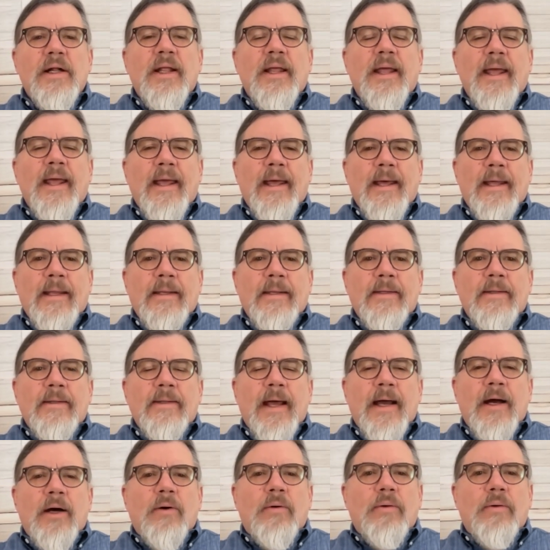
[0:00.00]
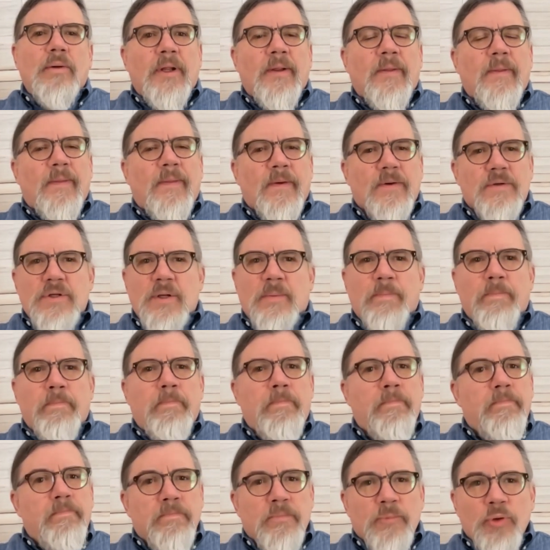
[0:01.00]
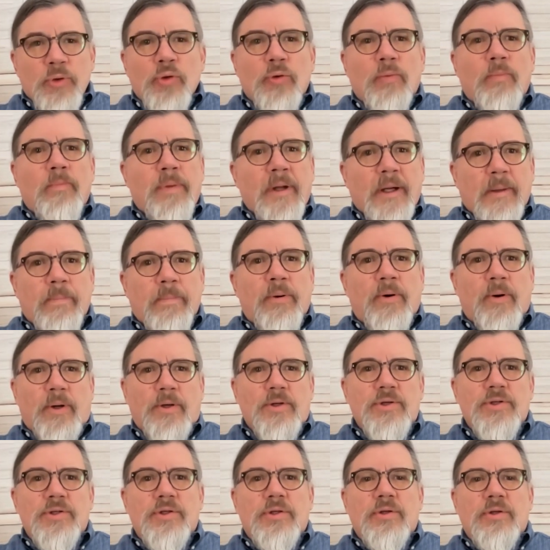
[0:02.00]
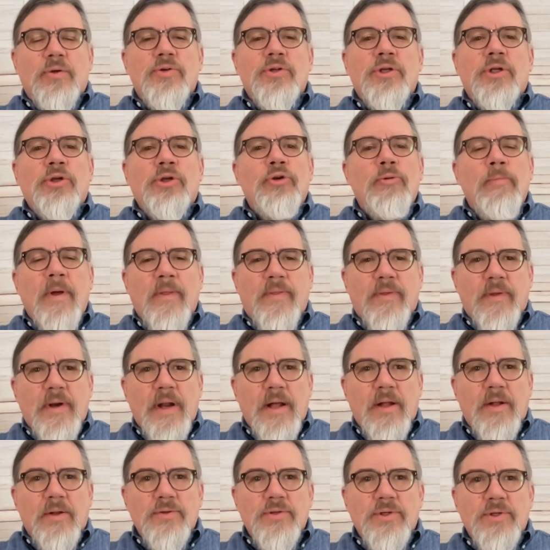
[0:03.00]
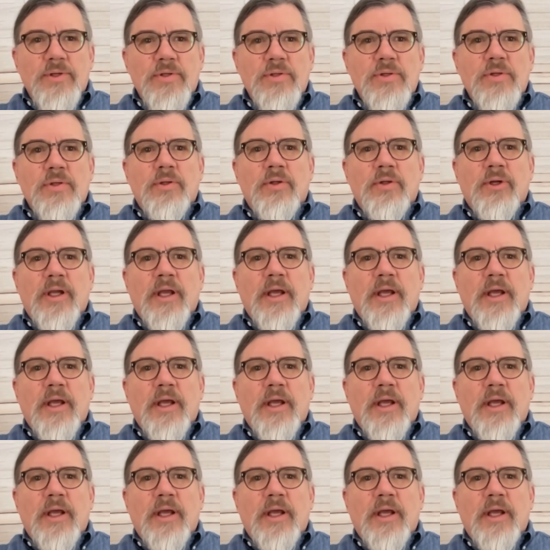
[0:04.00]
and now there's a new big push using new methodologies to look